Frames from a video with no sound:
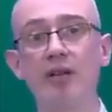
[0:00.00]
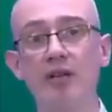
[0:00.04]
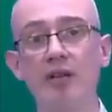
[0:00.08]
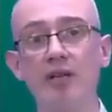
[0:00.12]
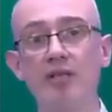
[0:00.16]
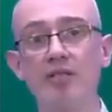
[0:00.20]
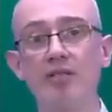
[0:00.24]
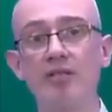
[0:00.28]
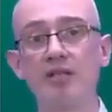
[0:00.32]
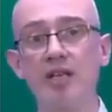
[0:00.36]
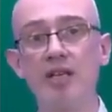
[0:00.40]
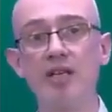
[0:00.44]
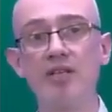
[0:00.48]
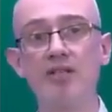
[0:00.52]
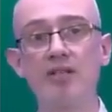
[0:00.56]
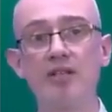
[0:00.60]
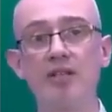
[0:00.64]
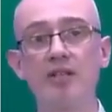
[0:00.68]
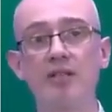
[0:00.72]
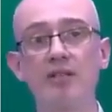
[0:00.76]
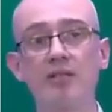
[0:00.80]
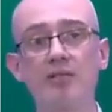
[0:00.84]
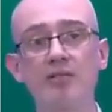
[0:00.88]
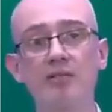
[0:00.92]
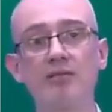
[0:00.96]
a
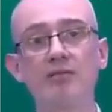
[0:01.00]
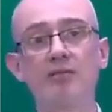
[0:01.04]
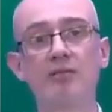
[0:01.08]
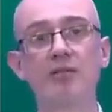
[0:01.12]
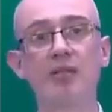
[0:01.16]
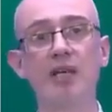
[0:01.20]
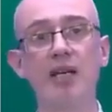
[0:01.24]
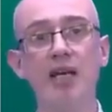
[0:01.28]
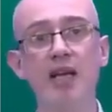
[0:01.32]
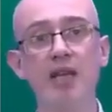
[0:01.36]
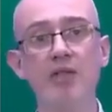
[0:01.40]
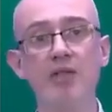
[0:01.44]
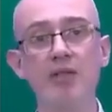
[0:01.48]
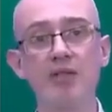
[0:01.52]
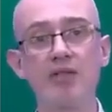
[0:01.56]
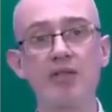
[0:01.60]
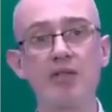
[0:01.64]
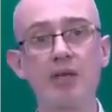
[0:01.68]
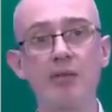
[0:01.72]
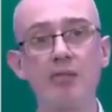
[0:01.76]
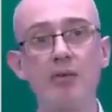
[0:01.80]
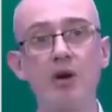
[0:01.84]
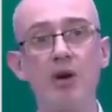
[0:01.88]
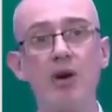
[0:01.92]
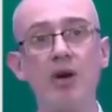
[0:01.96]
season, in the
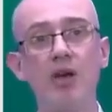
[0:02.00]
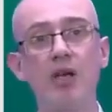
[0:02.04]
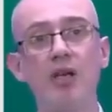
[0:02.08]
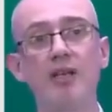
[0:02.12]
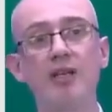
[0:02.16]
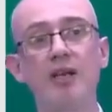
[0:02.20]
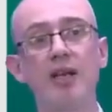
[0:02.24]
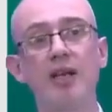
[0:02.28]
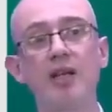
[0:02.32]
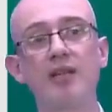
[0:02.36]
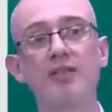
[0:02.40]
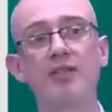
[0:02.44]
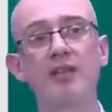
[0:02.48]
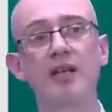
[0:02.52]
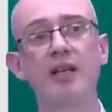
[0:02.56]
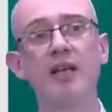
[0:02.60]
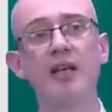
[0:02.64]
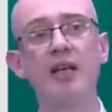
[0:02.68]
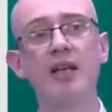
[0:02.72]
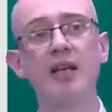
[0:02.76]
summer holidays.